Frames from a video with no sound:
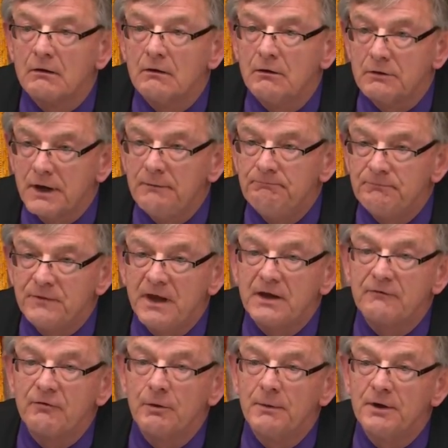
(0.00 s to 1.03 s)
Okay, thank
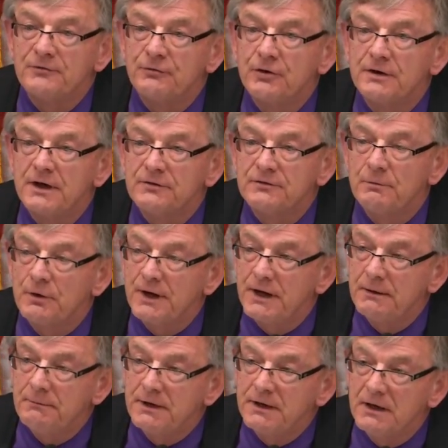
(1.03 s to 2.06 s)
you very much for your testimony.
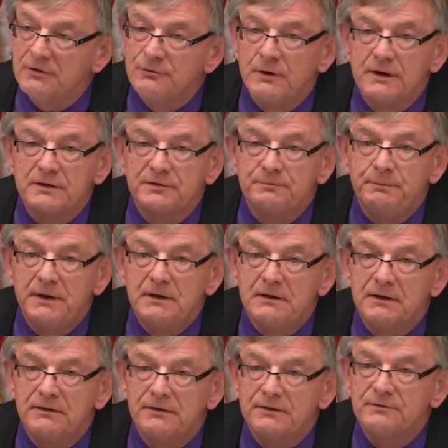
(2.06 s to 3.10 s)
Anybody else like to speak
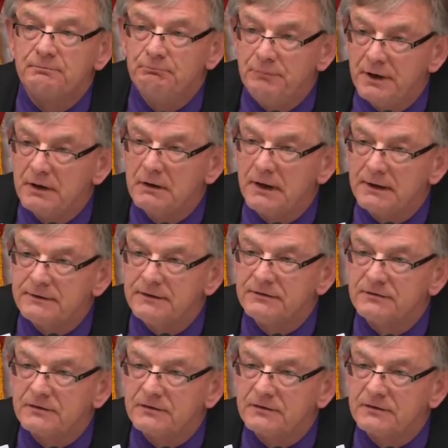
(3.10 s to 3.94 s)
to this bill at this